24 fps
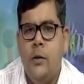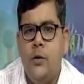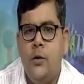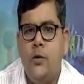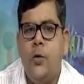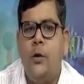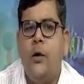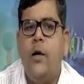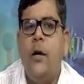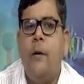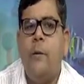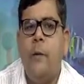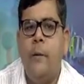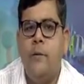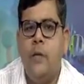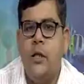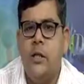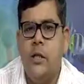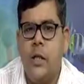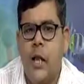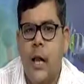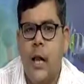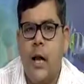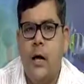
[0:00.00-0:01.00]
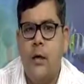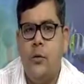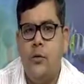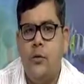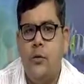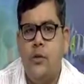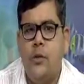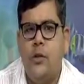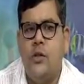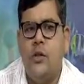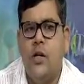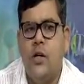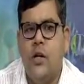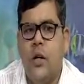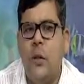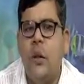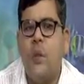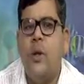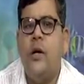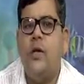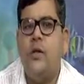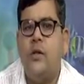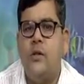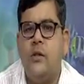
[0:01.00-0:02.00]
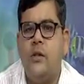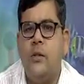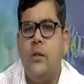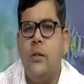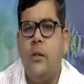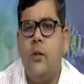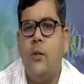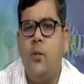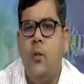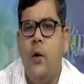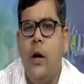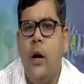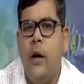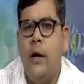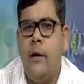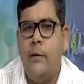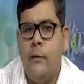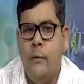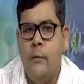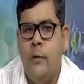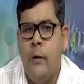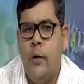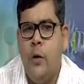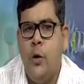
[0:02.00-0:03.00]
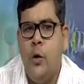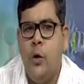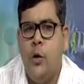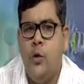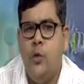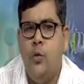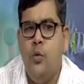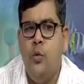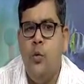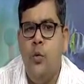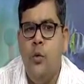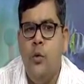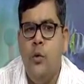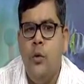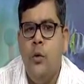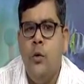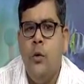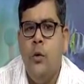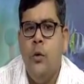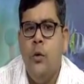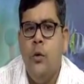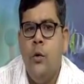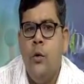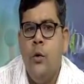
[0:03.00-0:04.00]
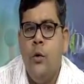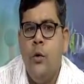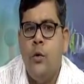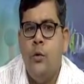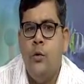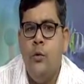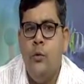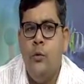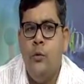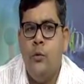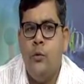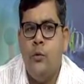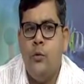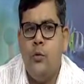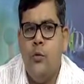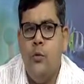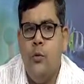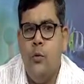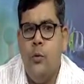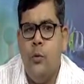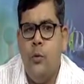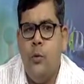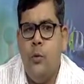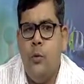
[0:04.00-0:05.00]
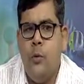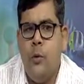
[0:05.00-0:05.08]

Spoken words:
So, give him the talaq. So, it is a request khula to